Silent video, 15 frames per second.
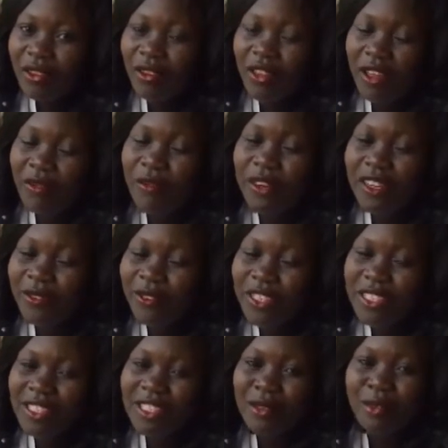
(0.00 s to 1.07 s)
Yes, for the
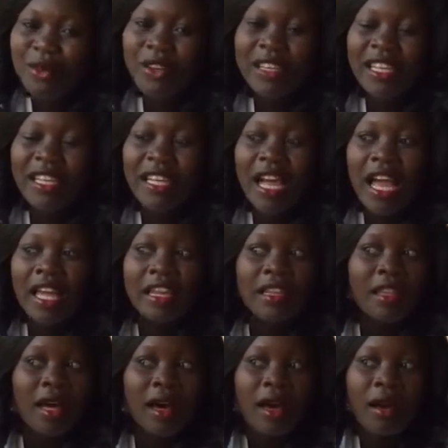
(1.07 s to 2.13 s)
breakfast this morning, and
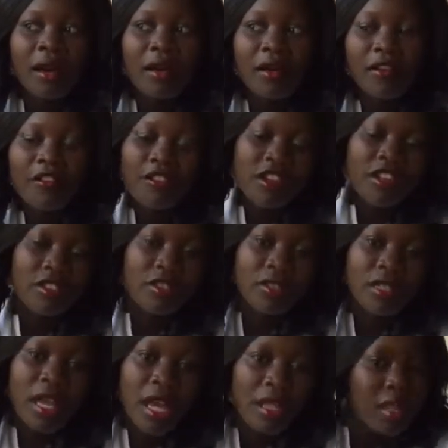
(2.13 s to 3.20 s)
the French
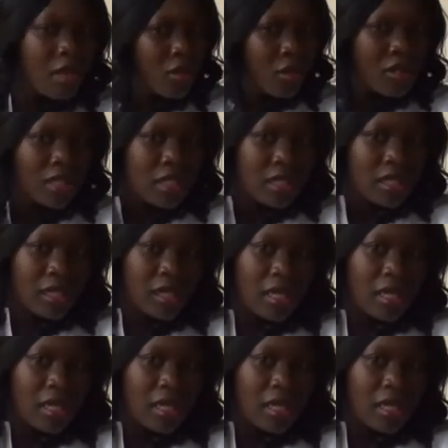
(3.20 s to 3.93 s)
toast, the toast.